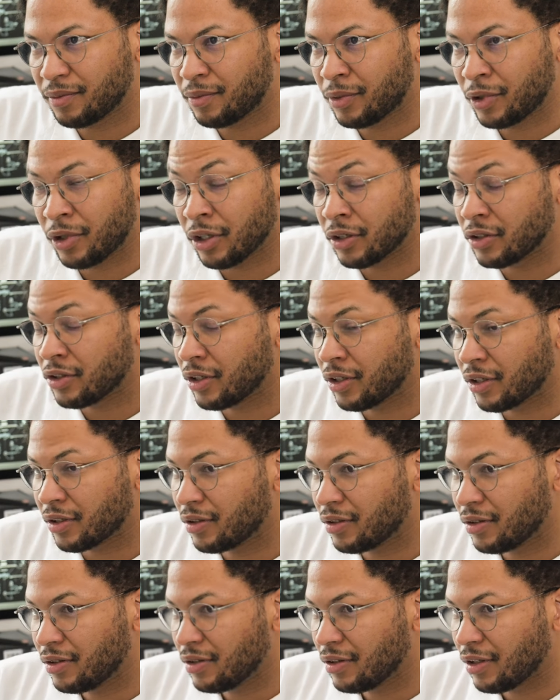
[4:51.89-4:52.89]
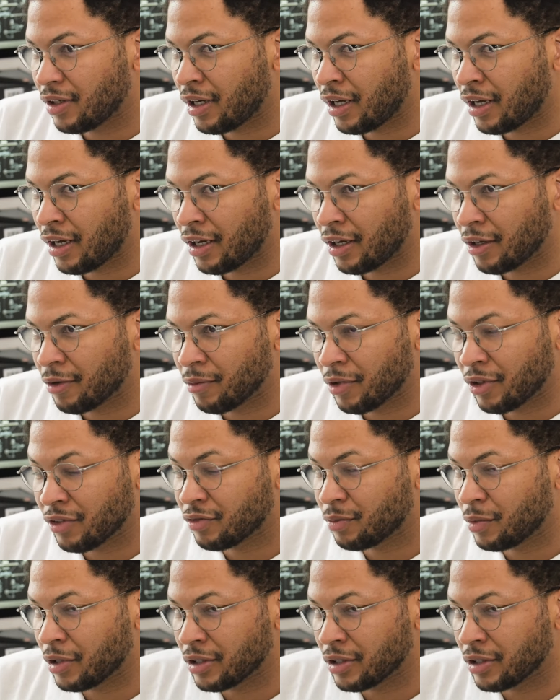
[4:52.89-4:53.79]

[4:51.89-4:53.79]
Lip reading: project of